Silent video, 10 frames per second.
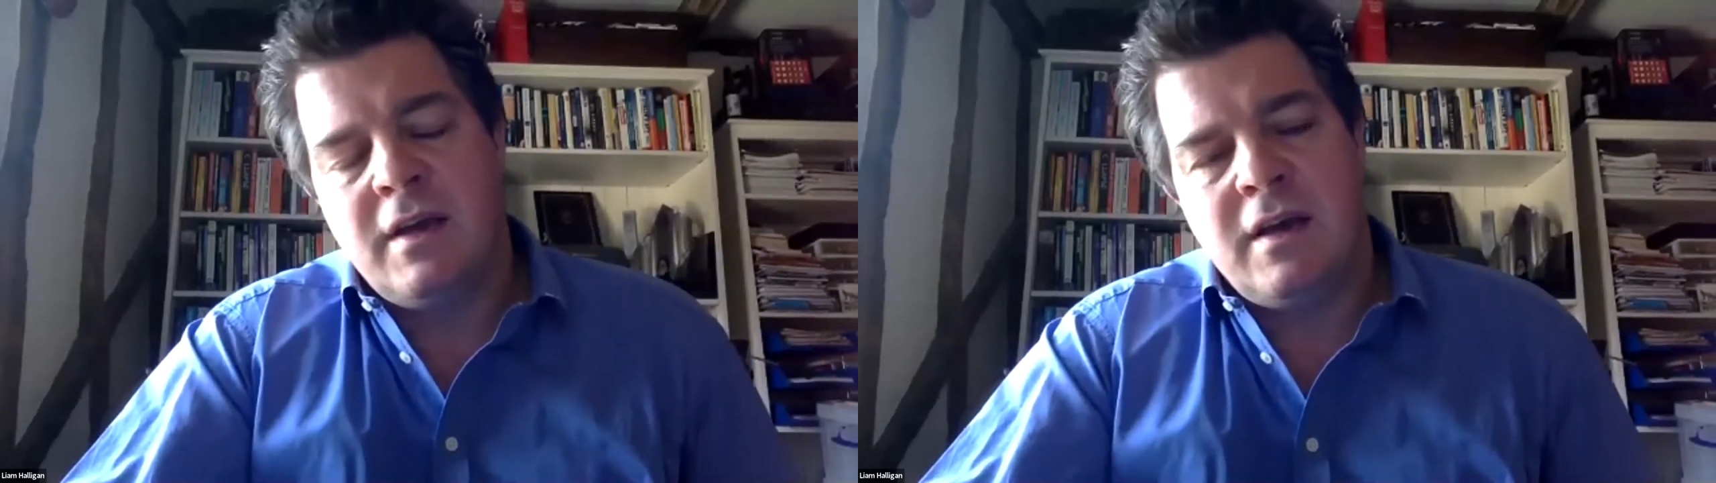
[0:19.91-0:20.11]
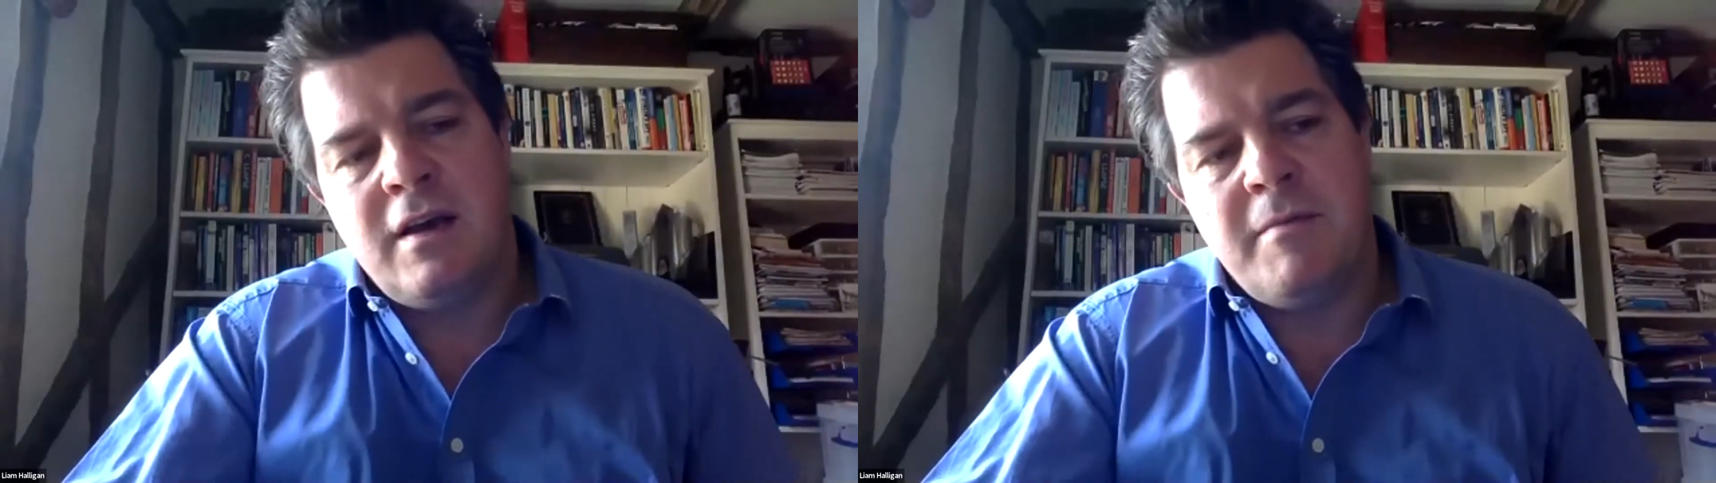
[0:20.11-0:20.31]

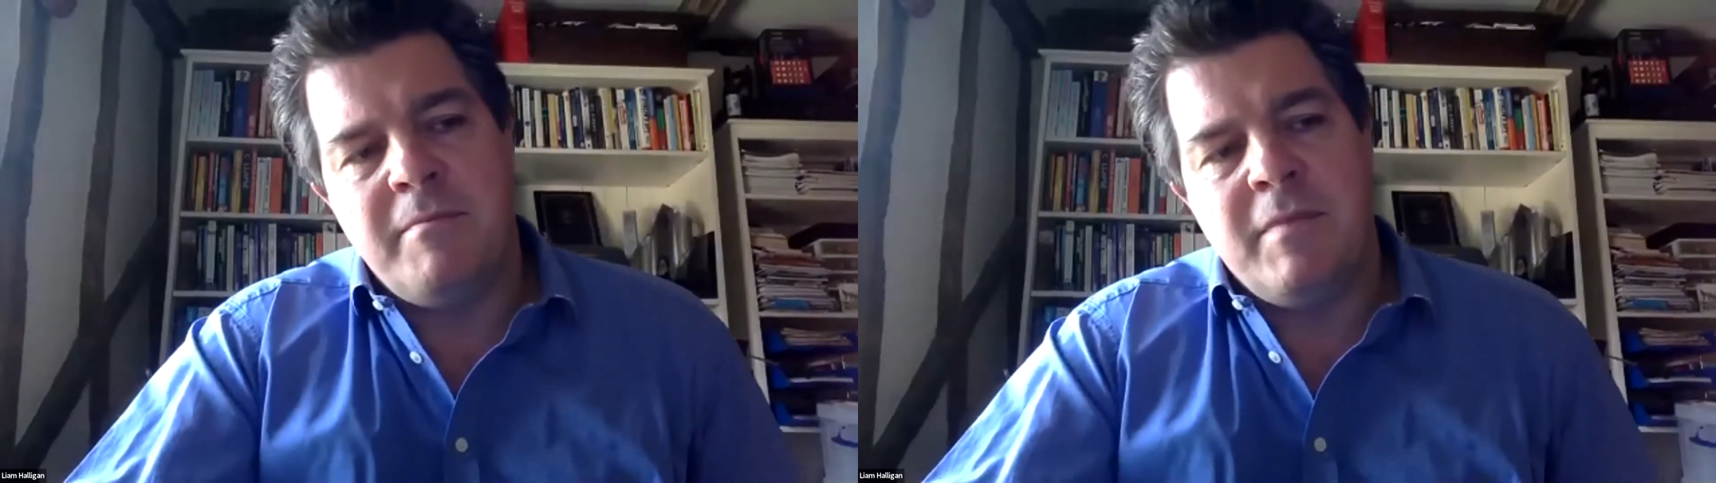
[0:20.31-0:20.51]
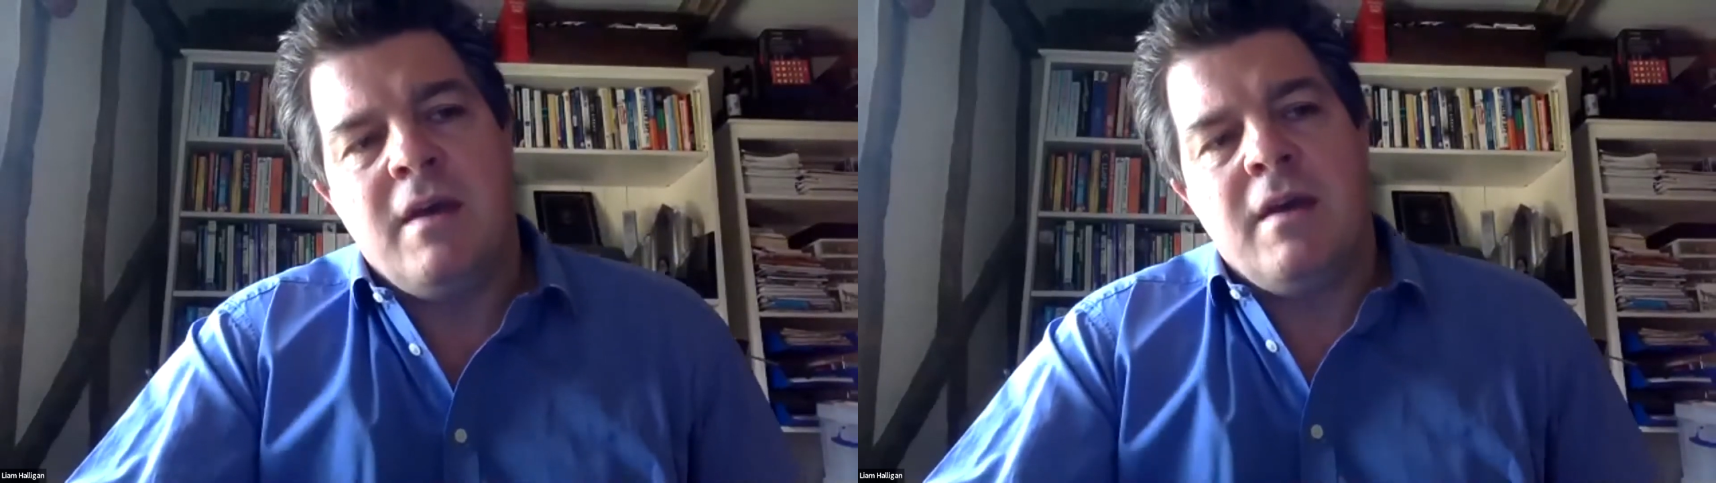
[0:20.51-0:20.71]

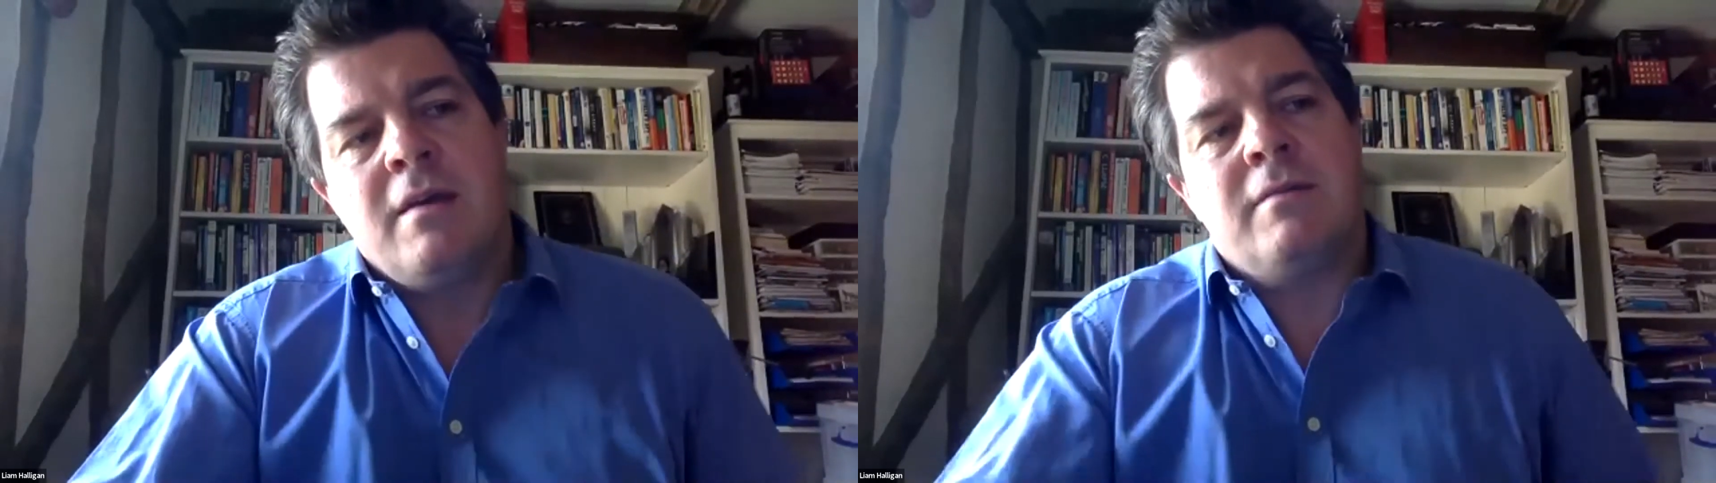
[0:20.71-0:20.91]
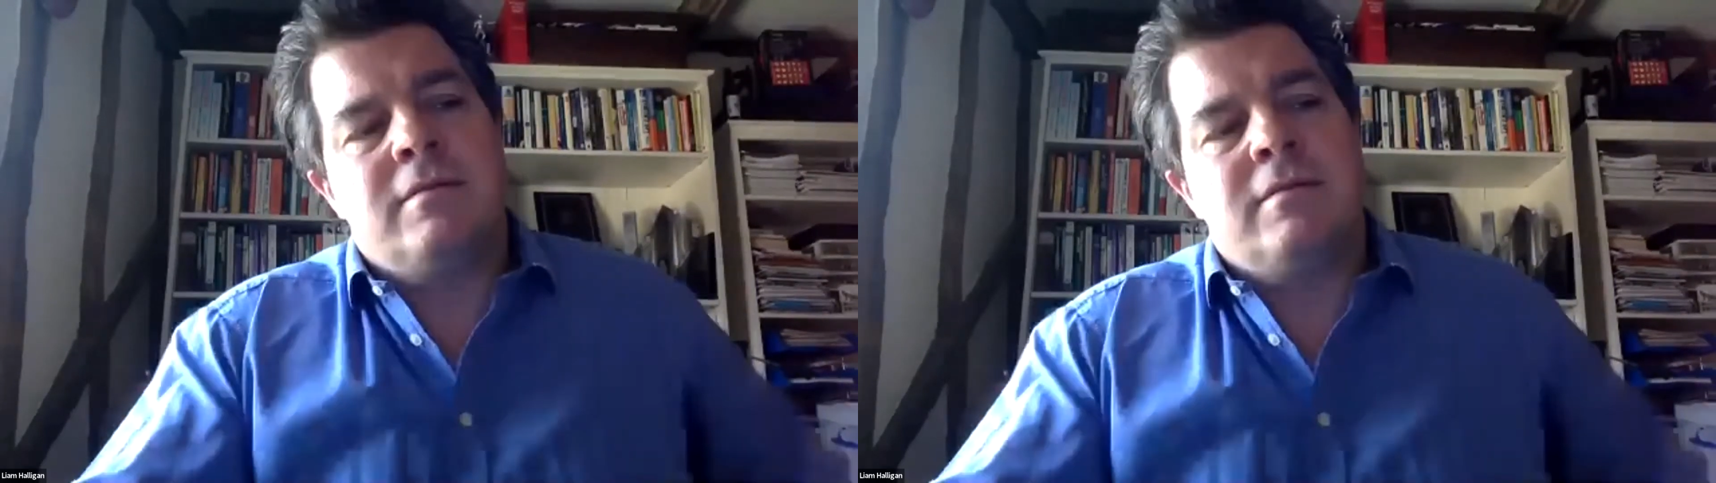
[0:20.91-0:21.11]

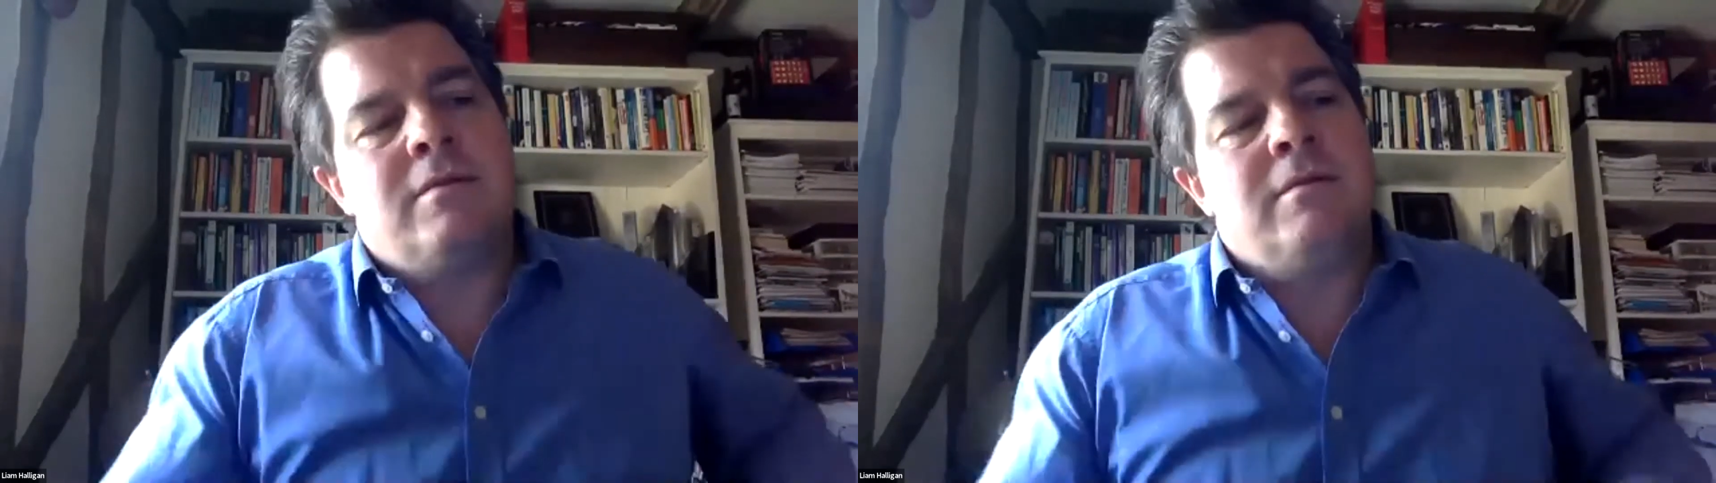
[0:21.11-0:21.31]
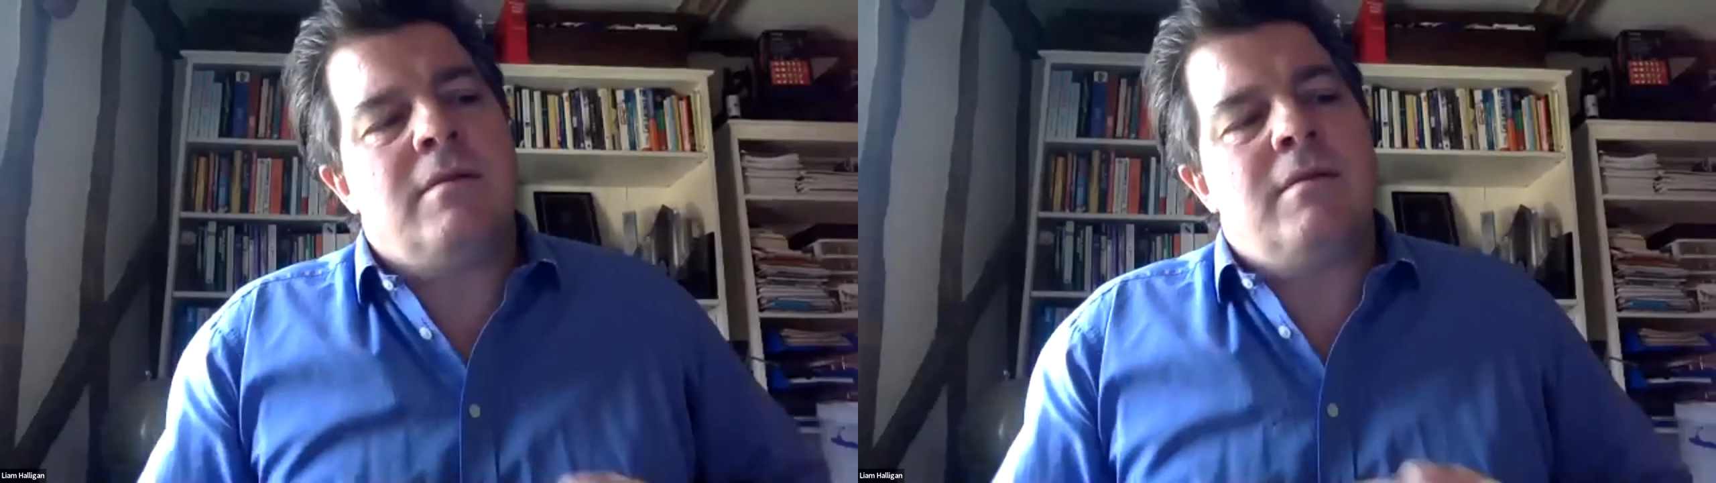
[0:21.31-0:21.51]

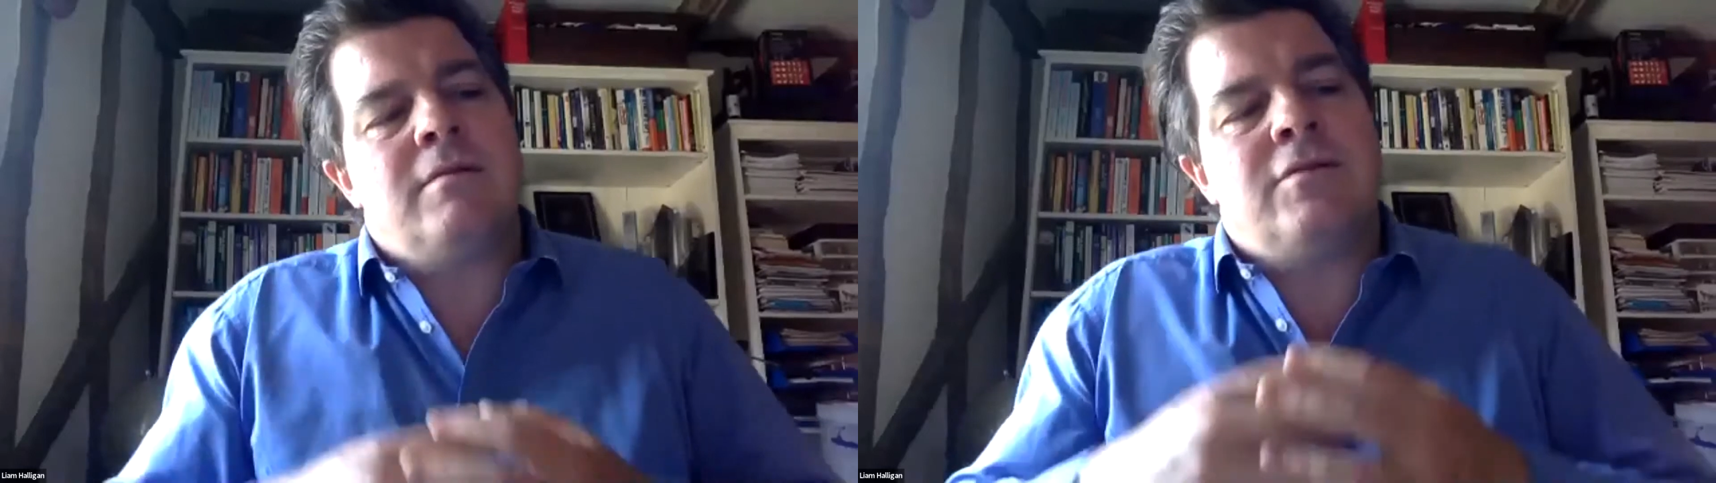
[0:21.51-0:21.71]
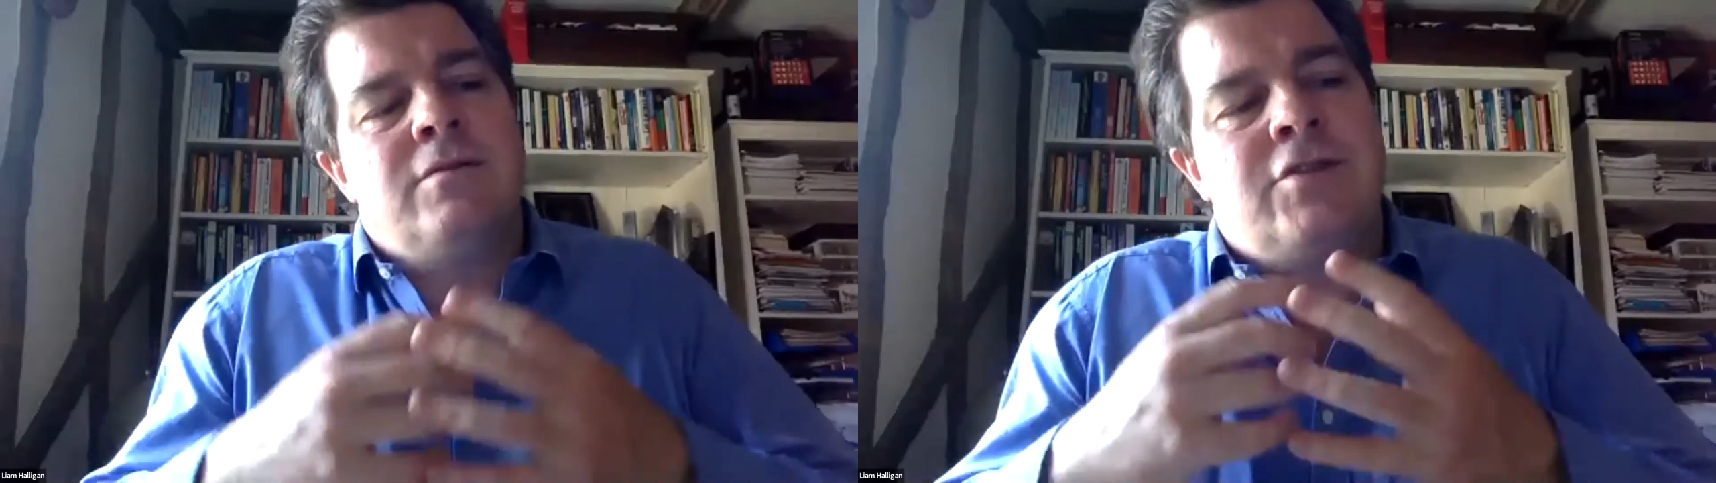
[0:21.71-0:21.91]

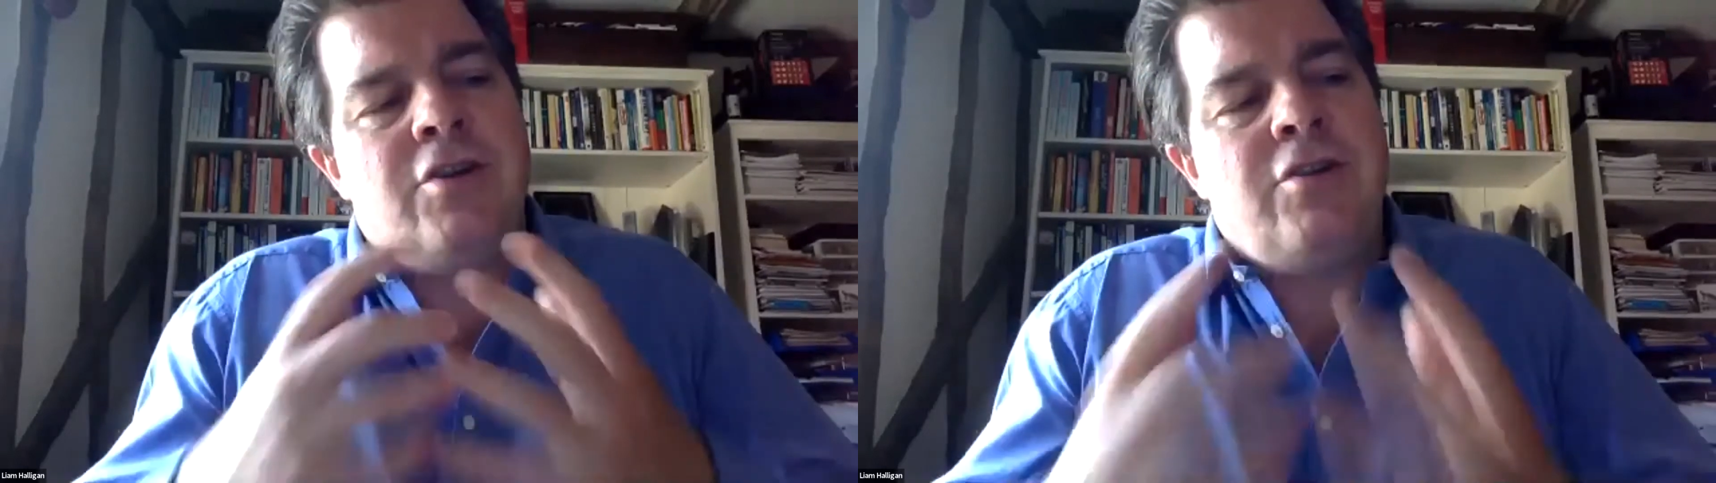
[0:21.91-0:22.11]
Do